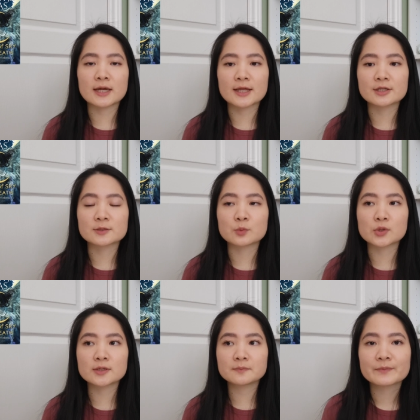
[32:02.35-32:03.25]
at this
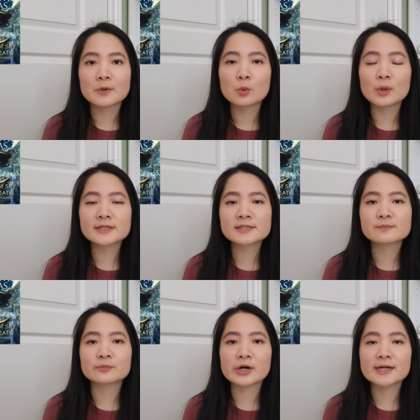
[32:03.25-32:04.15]
point. But once
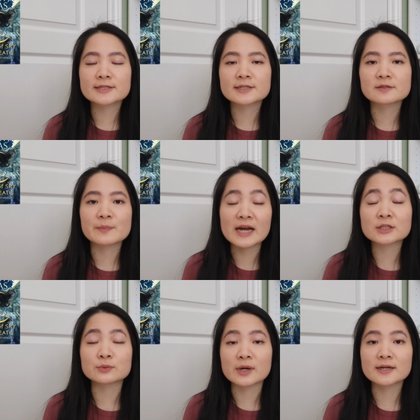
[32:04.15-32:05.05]
Bryce is back
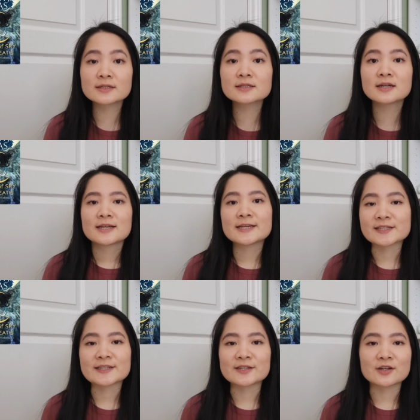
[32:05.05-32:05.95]
to Hunt, he's
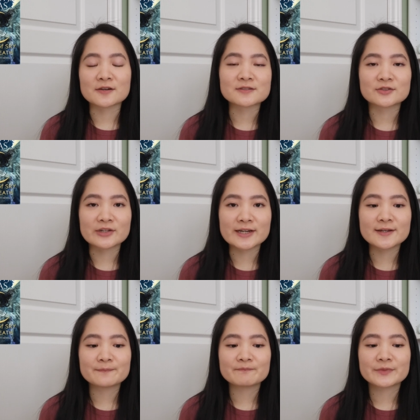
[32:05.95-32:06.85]
playing cuffs
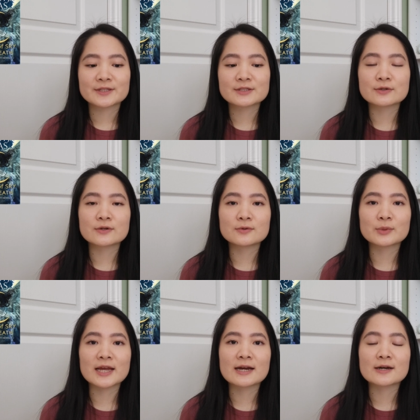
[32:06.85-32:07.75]
already. So
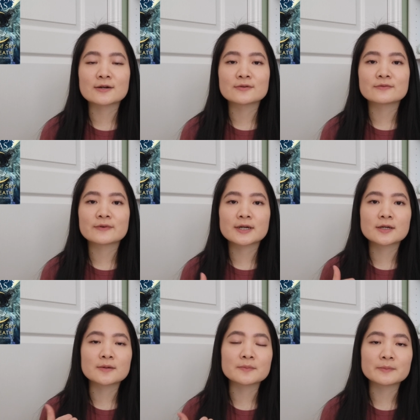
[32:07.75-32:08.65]
we have
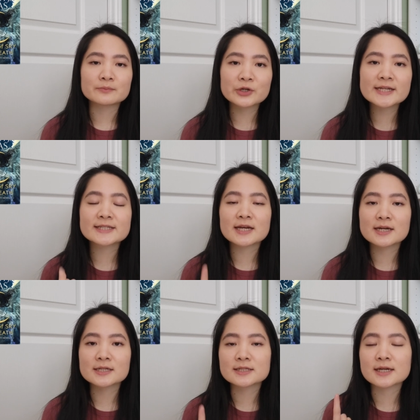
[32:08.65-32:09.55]
um, Bryce,
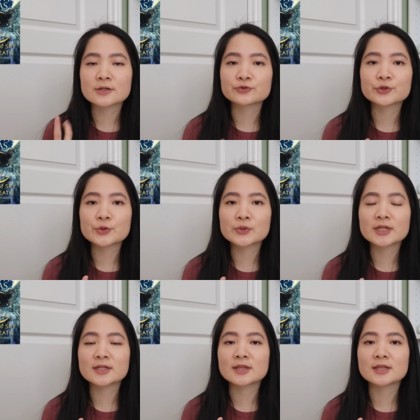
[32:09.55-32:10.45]
Hunt, and Ruhn
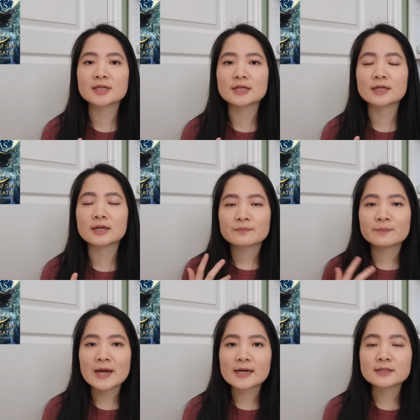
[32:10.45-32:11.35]
in the
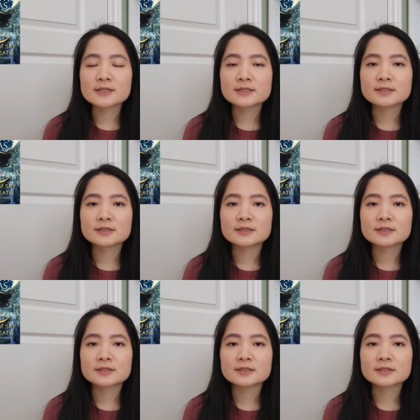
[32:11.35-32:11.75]
palace